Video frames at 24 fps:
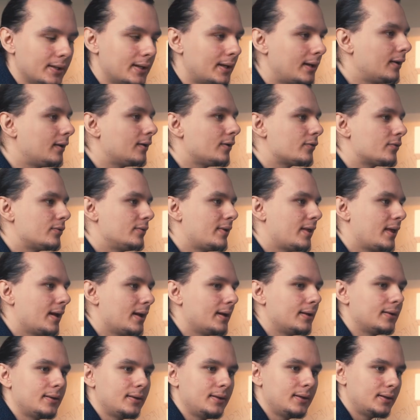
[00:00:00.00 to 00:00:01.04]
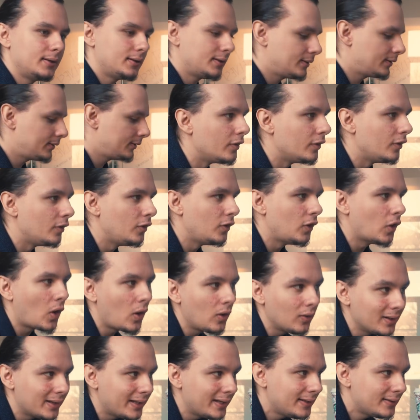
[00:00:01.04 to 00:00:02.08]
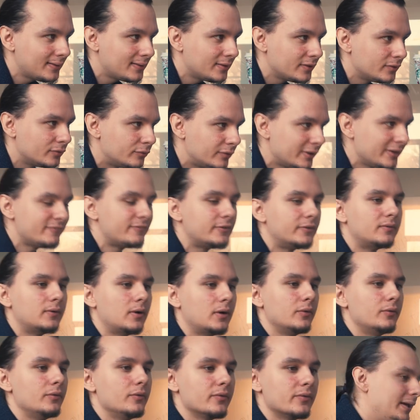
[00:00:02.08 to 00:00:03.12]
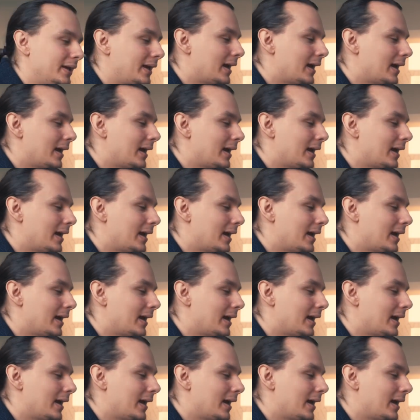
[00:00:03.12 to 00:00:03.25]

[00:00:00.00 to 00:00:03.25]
Getting close to the end here, Lolit River Rose.